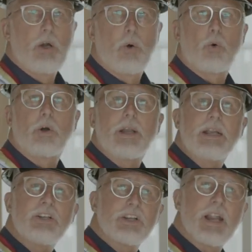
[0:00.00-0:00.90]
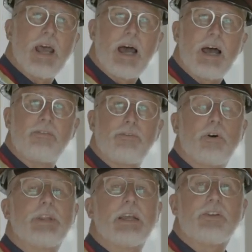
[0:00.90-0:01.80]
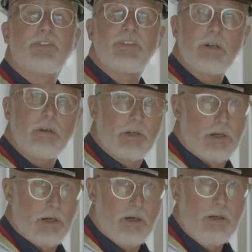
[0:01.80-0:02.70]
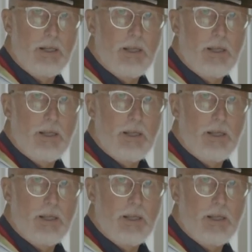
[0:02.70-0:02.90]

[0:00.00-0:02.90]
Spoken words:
or an inch and a half on the exterior,